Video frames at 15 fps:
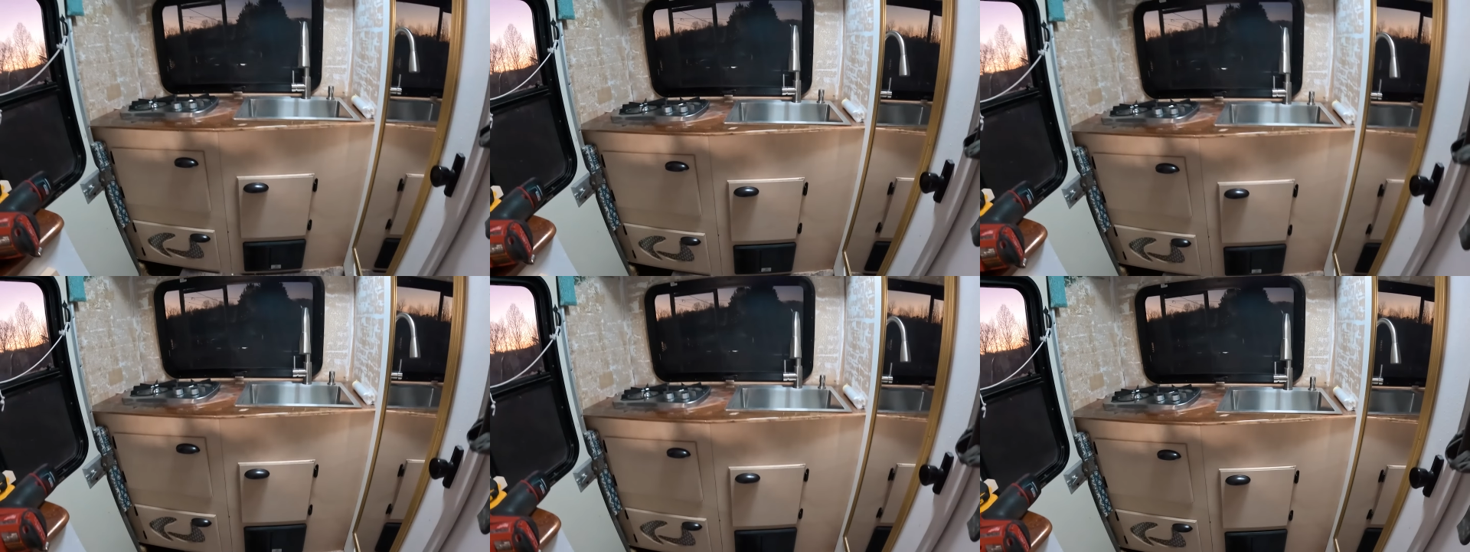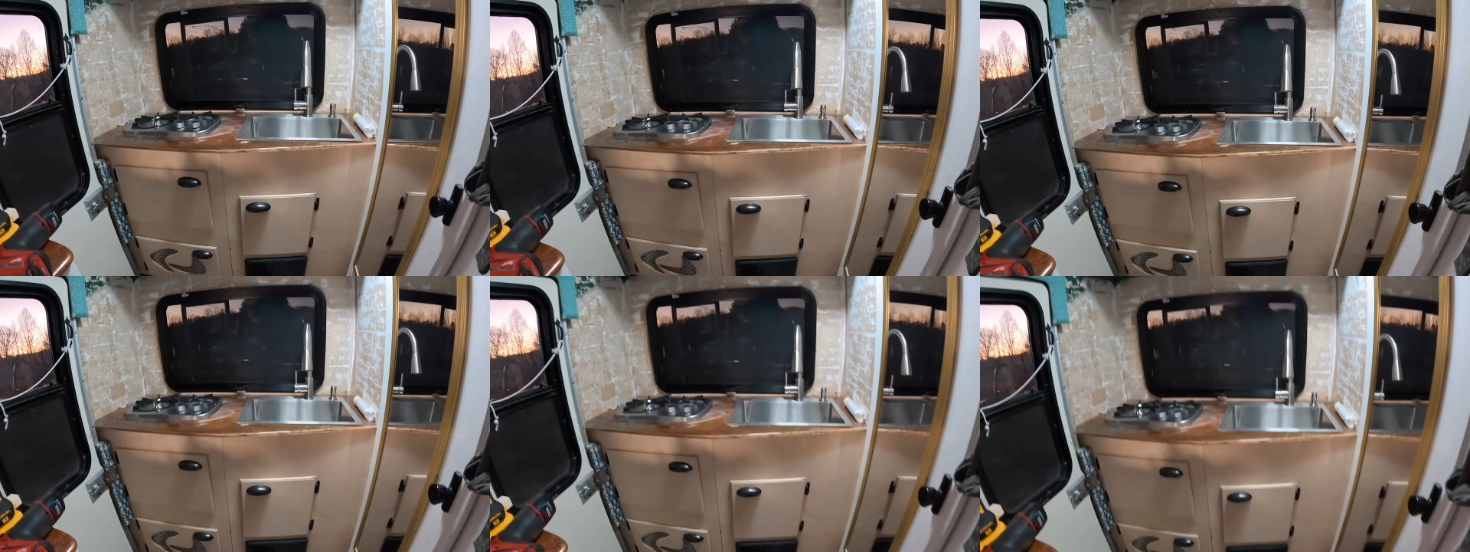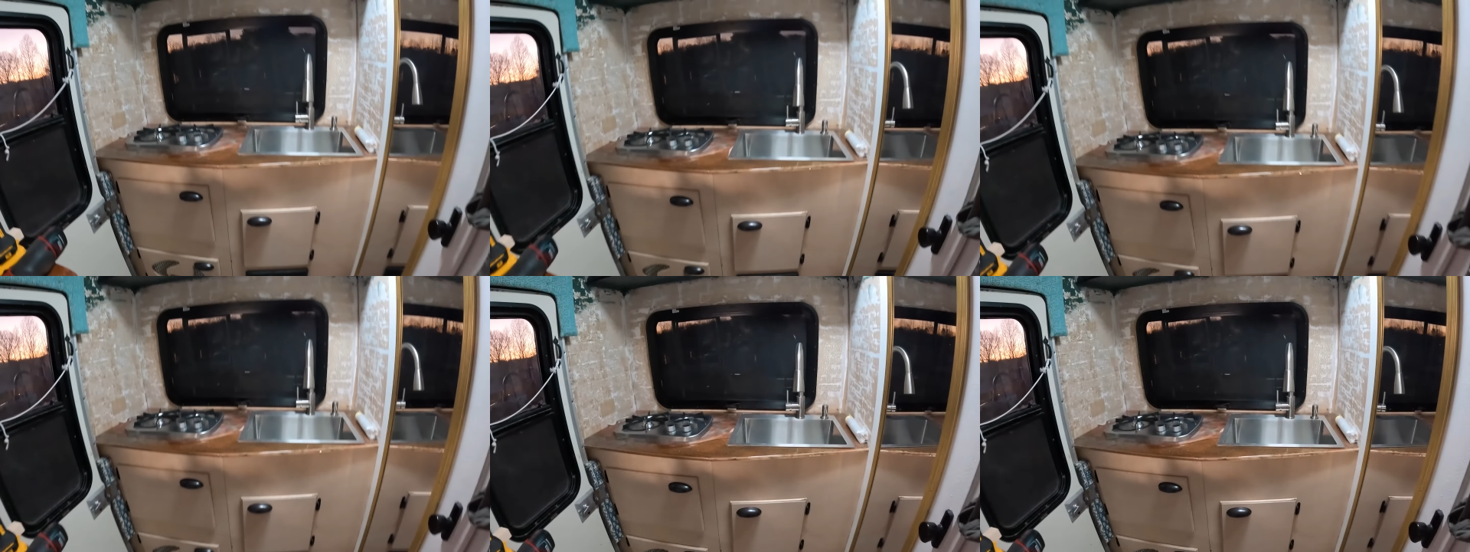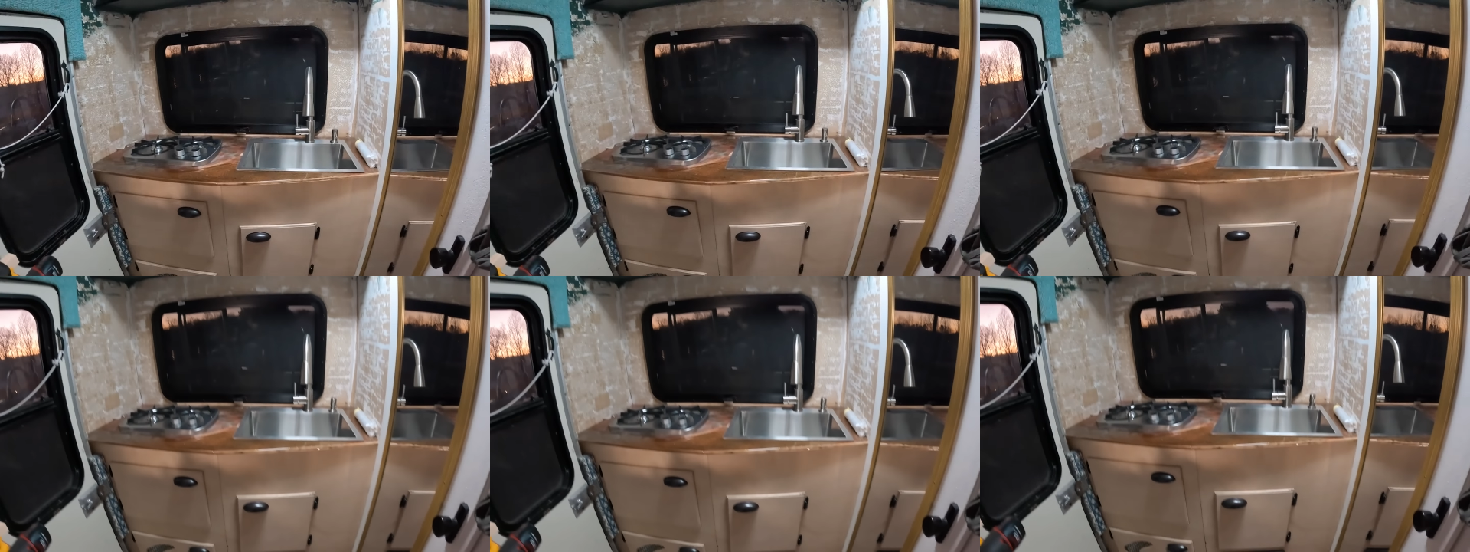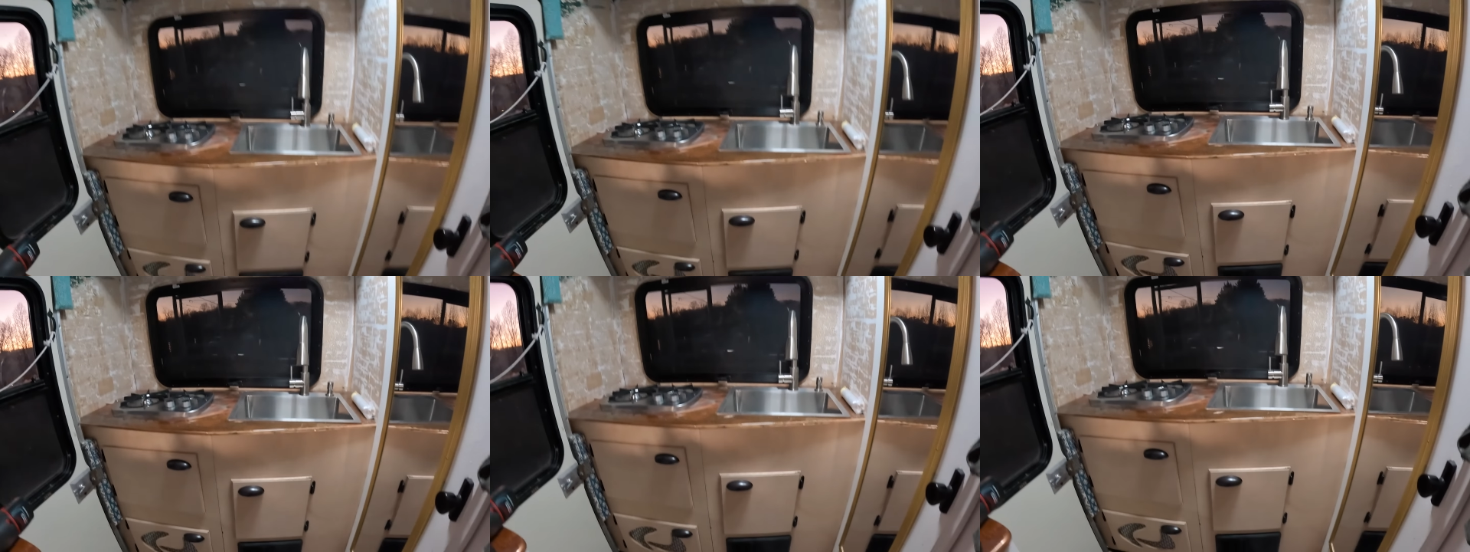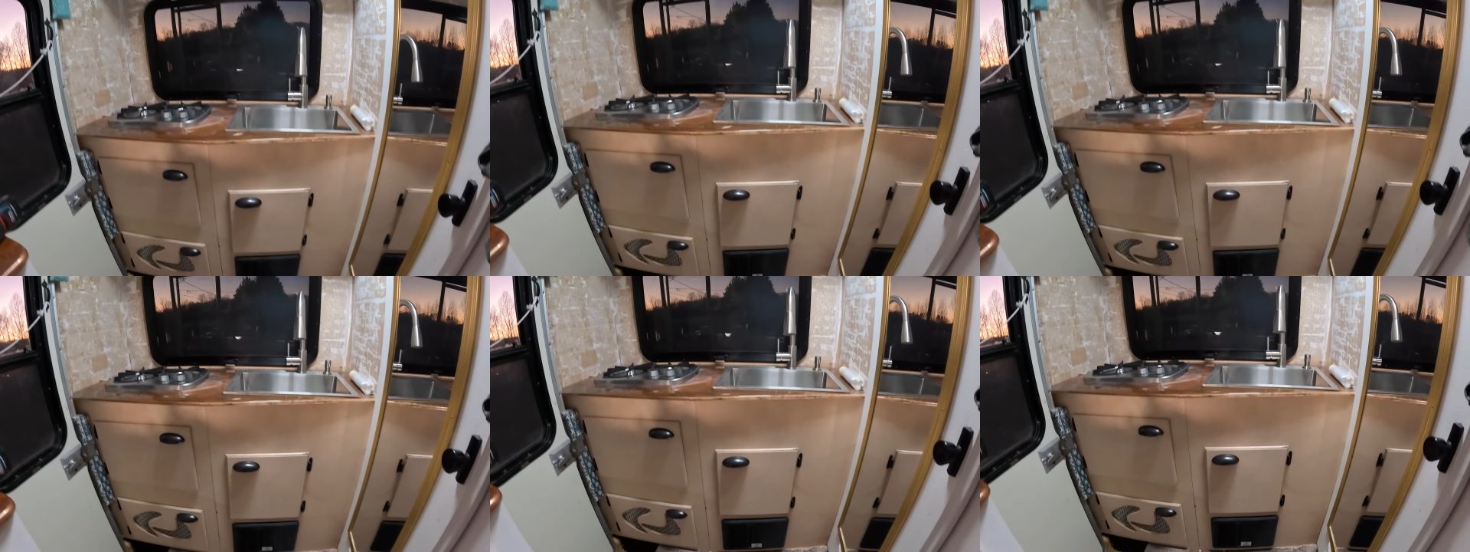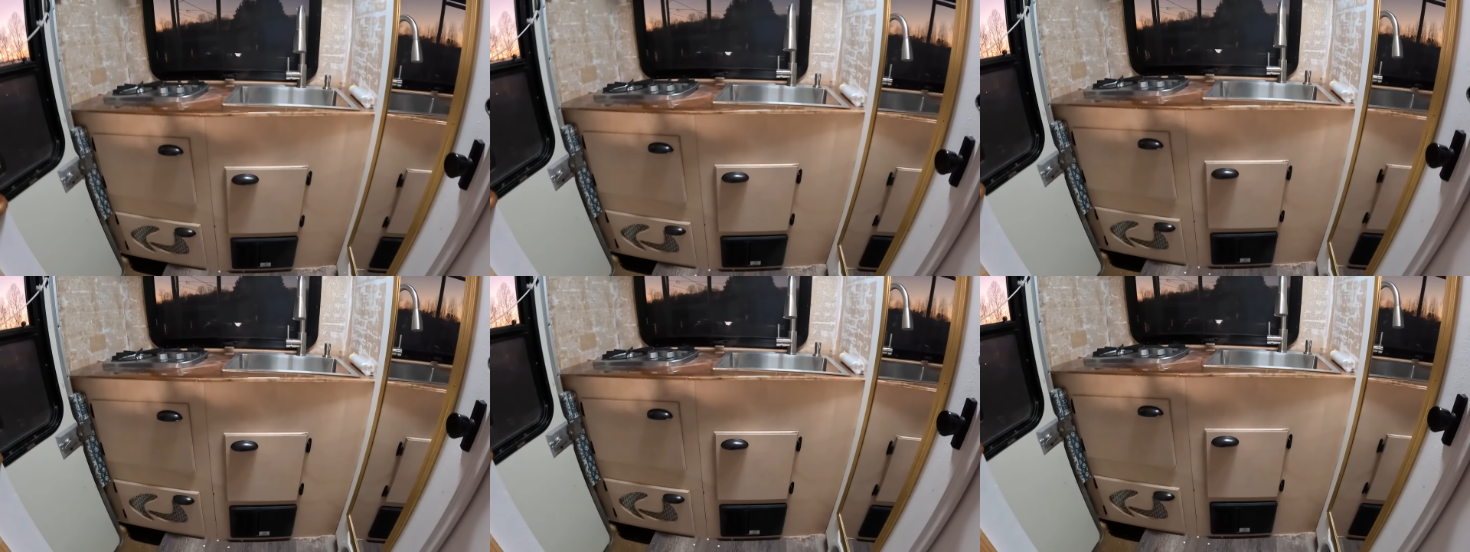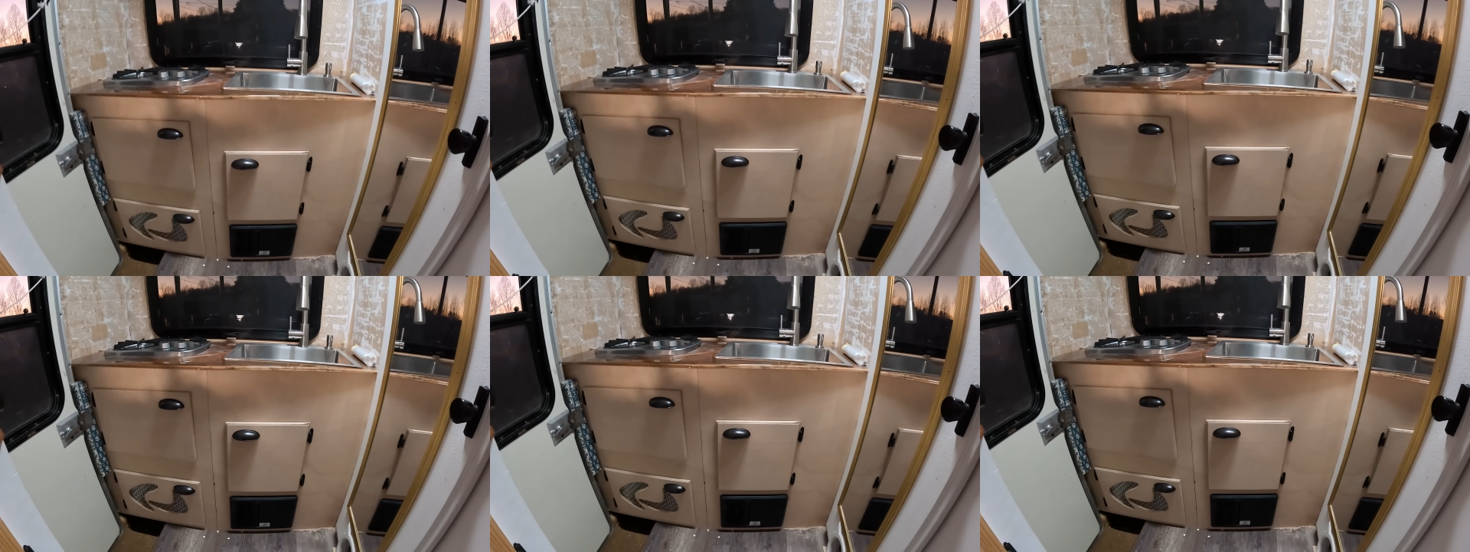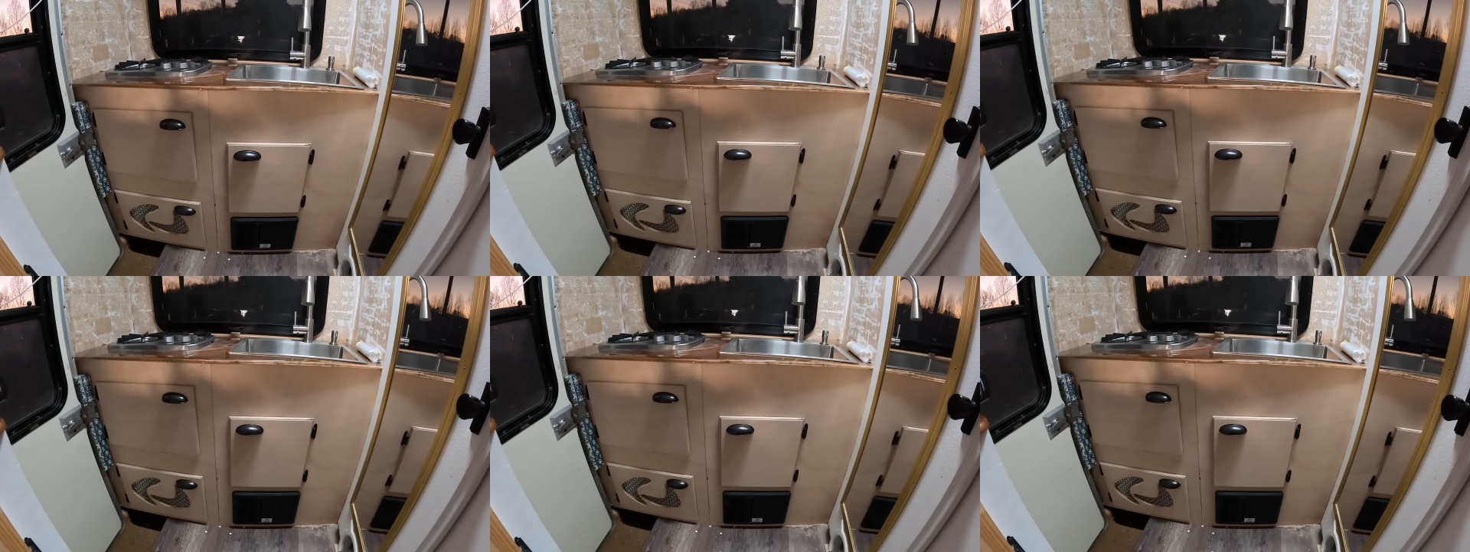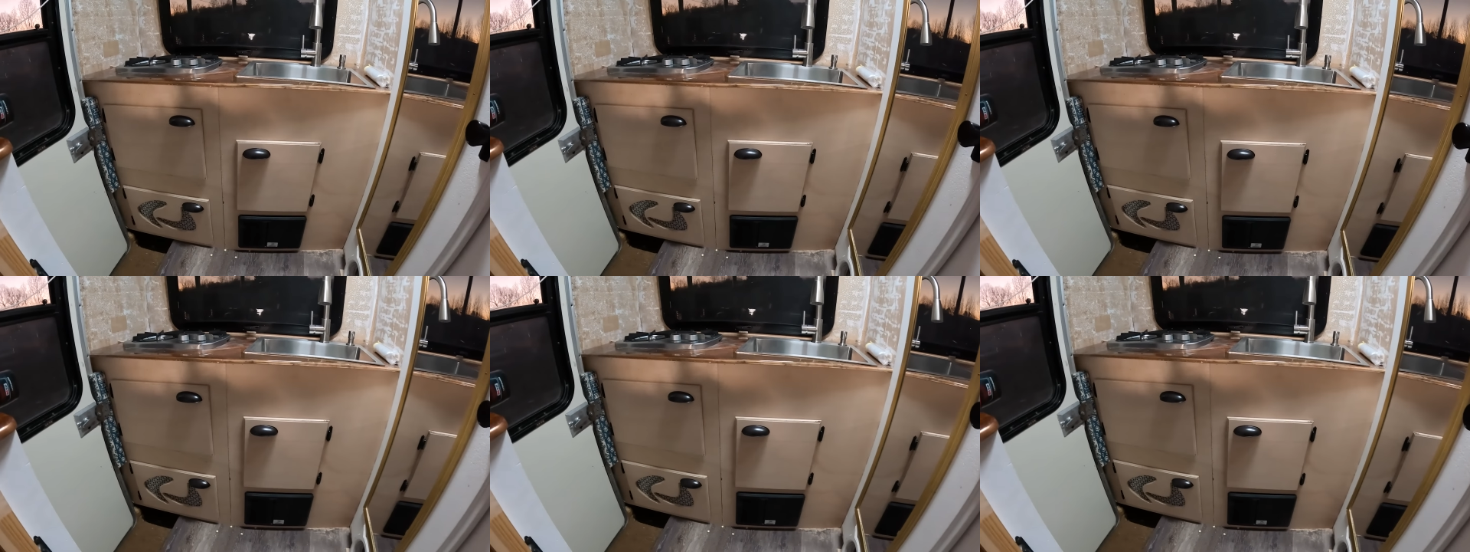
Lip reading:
(no speaker visible)